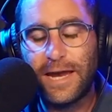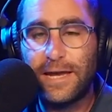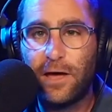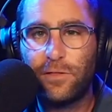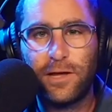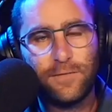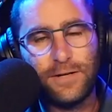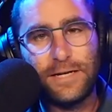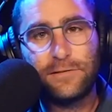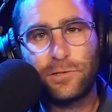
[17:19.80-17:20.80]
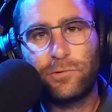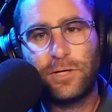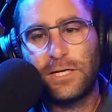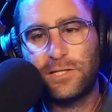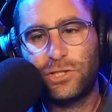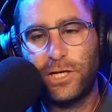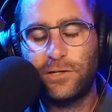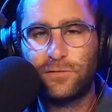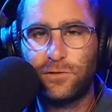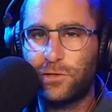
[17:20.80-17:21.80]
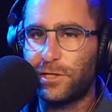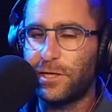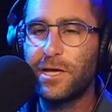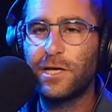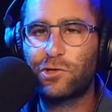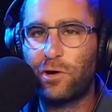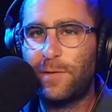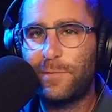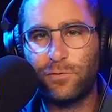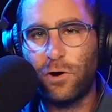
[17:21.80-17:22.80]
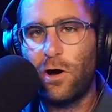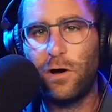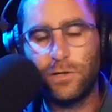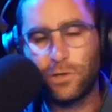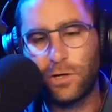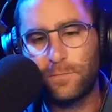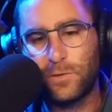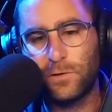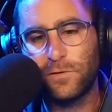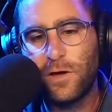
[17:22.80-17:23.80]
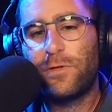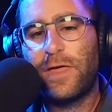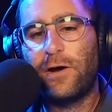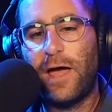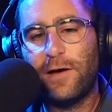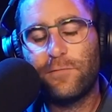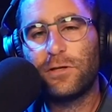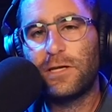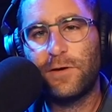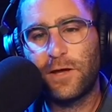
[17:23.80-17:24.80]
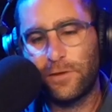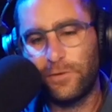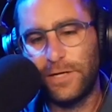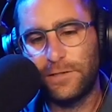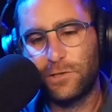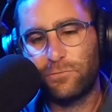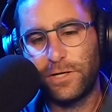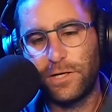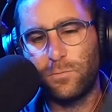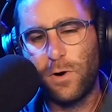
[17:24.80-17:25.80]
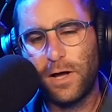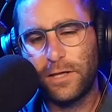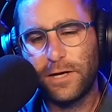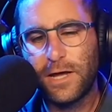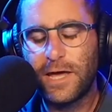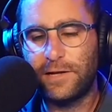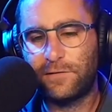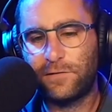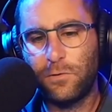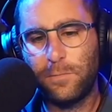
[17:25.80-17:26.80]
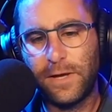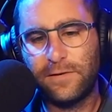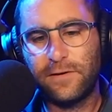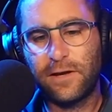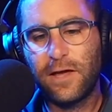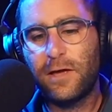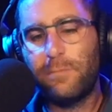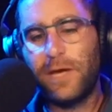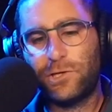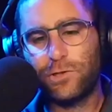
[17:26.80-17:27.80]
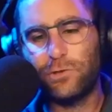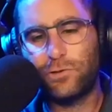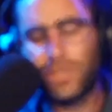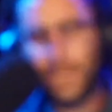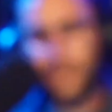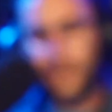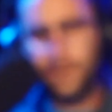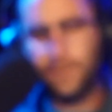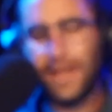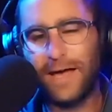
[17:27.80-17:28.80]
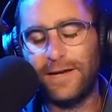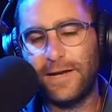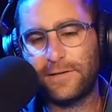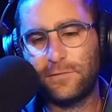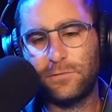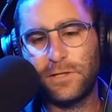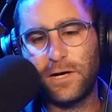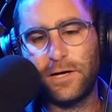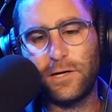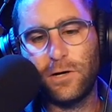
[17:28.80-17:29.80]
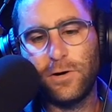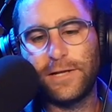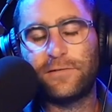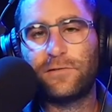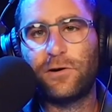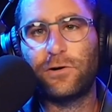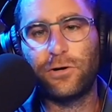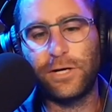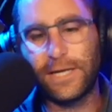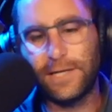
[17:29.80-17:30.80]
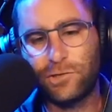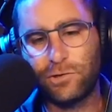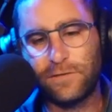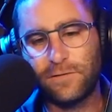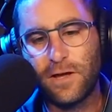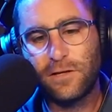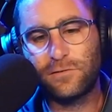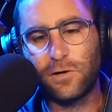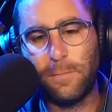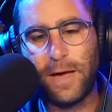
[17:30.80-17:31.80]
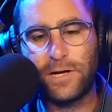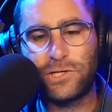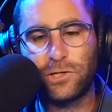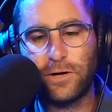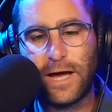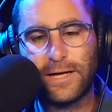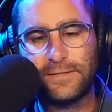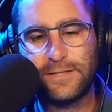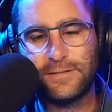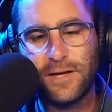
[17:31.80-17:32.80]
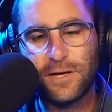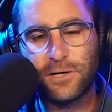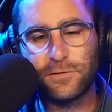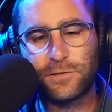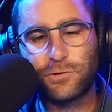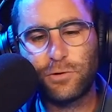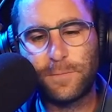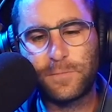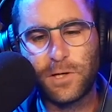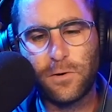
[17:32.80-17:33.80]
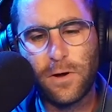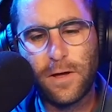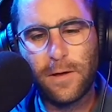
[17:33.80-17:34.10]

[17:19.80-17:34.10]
And now they have an integrated exchange so you can trade between all your cryptos without ever leaving their integrated wallet. It's so amazing. Make sure you check it out at nexo.io and start earning interest, start managing your assets because crypto